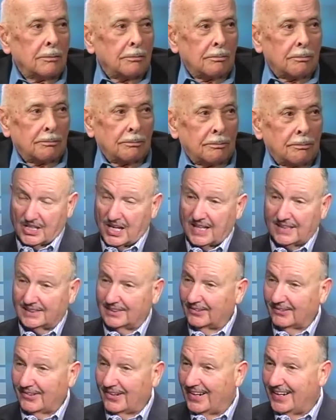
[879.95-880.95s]
You're
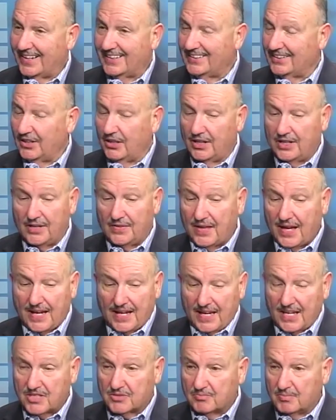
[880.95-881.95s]
exactly right. You know, and
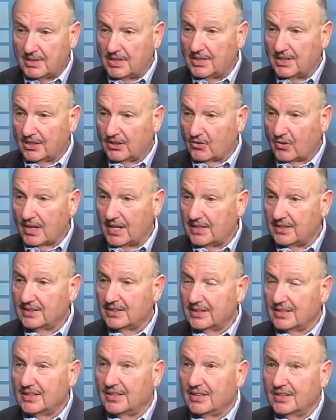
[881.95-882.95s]
that has been a great
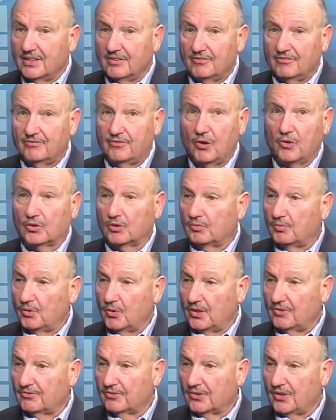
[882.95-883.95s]
focal
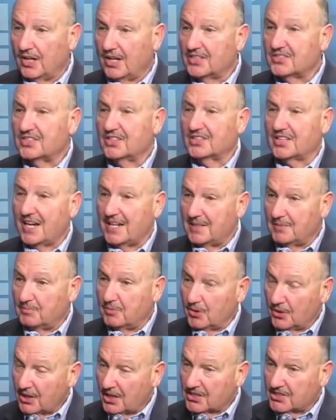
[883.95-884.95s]
point for us. It kind of
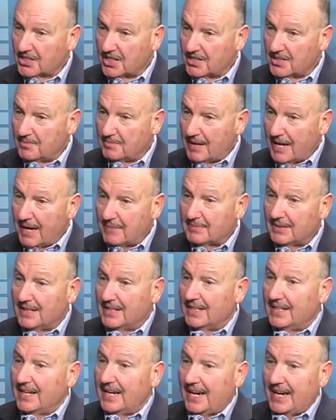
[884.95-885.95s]
put us on the map.
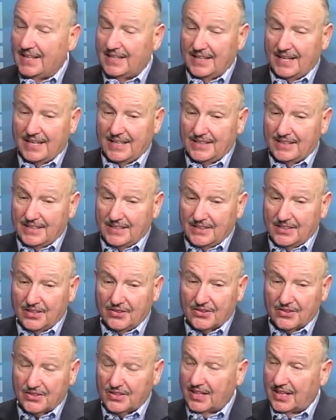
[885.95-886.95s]
And the
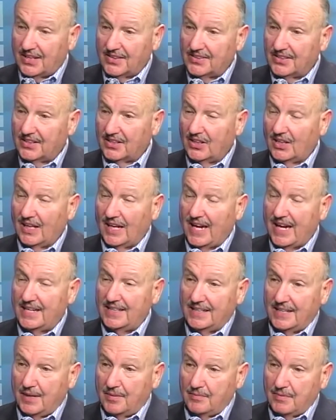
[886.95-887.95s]
other thing I think I'll
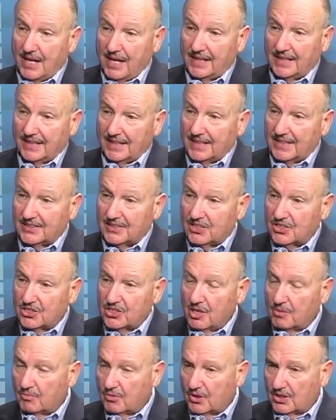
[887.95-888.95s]
add, and I'm not going to get this
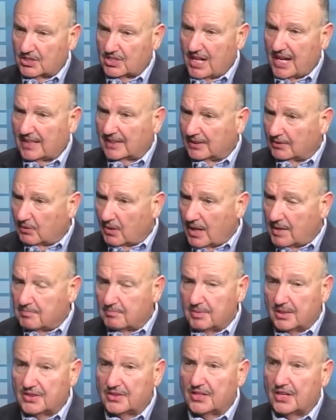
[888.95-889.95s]
number exactly
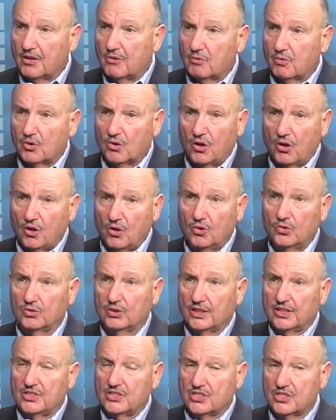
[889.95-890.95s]
right, but there were
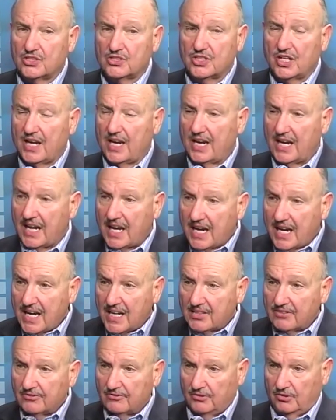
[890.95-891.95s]
only just a
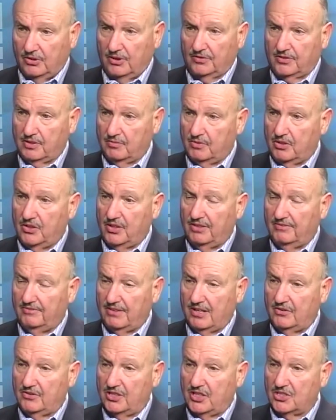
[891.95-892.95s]
handful of community
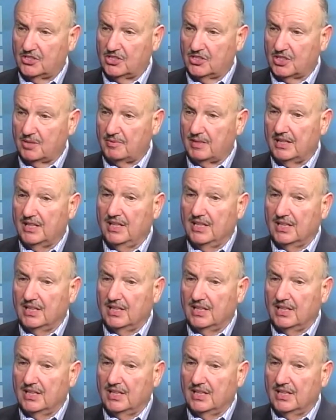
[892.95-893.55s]
foundations. I mean,